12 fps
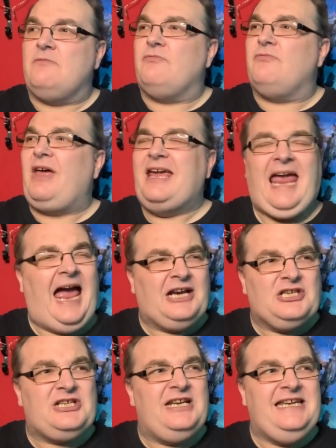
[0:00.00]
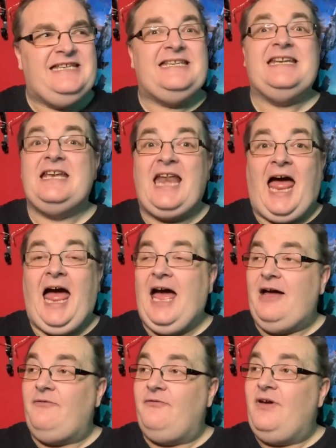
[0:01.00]
They actually didn't
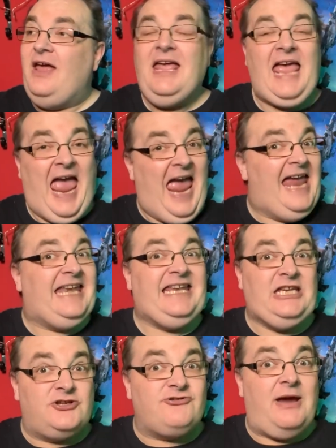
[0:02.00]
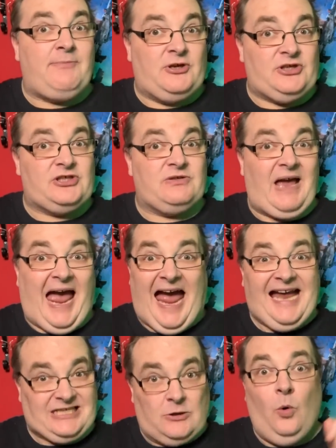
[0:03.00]
have any Tremors
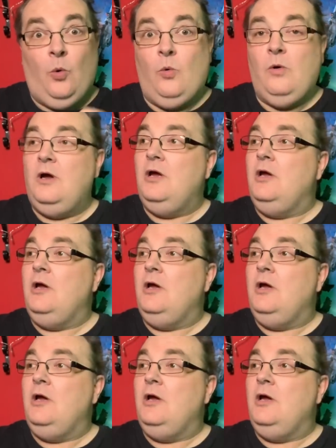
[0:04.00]
at all,